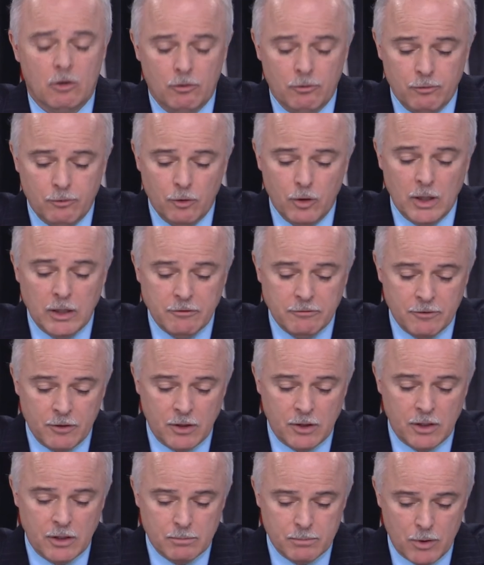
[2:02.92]
fully
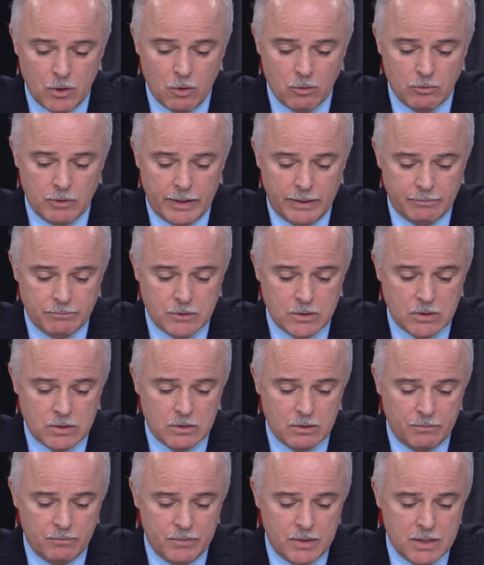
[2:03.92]
funded programs.
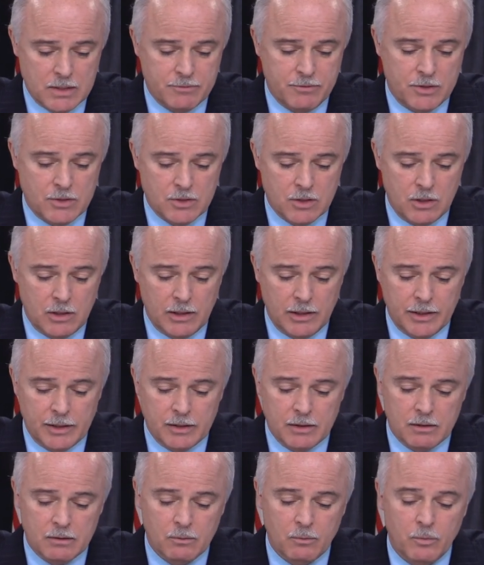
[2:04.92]
This fiscal
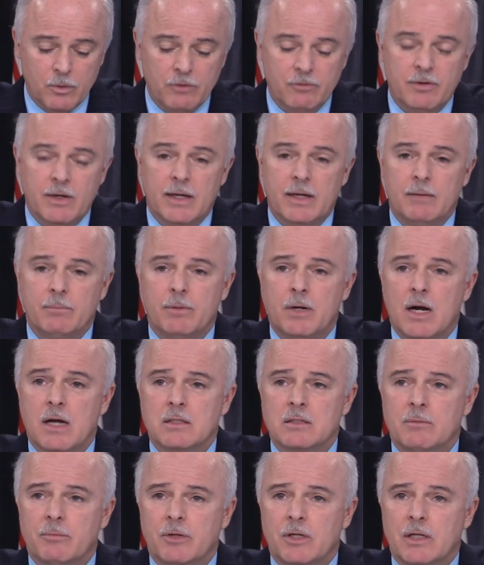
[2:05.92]
year, we've had
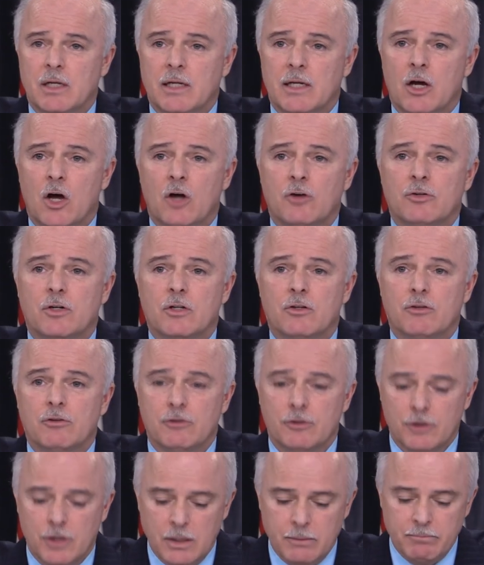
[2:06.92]
approximately
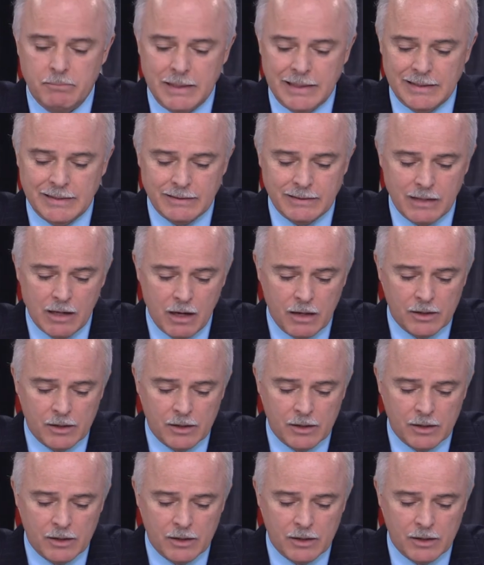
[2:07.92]
$130 million